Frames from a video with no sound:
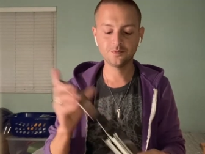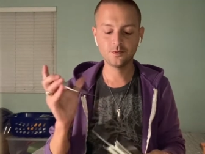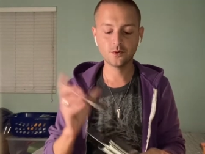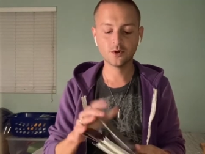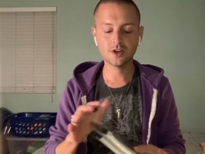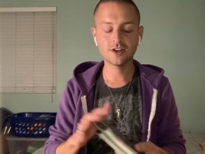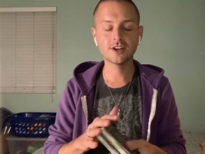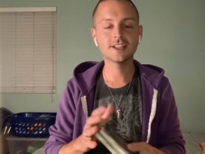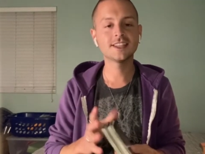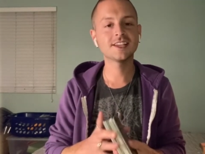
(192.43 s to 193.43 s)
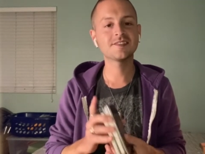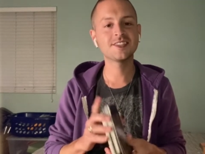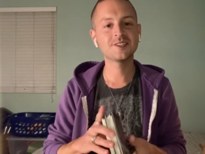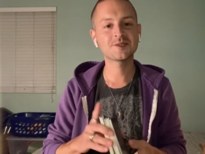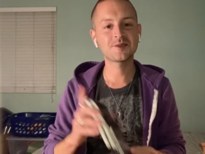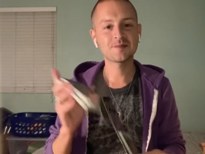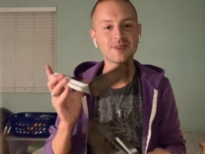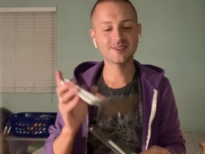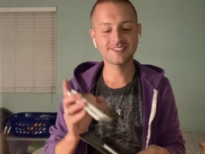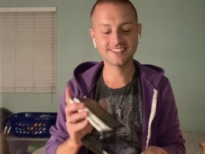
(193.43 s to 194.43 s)
For our lovely
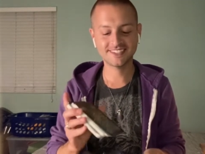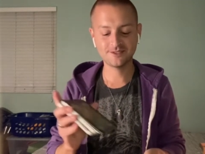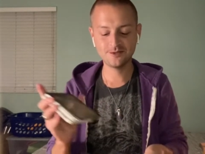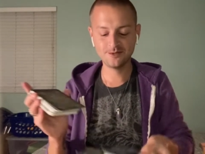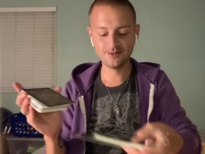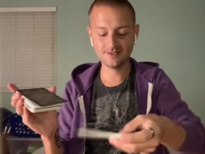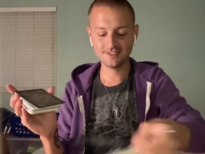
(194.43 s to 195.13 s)
Scorpios. Ooh.